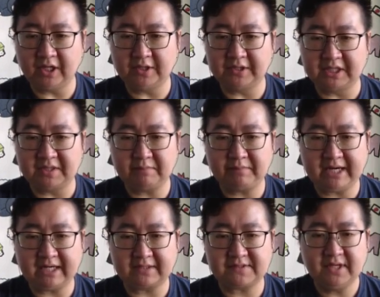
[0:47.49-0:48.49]
on the
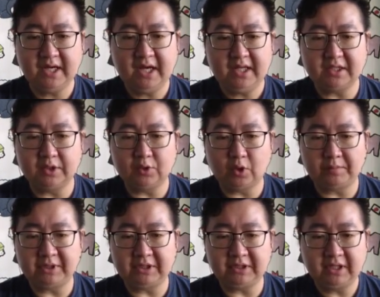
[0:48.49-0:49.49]
impacts the
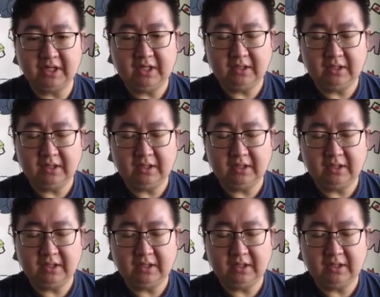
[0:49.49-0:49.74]
Norman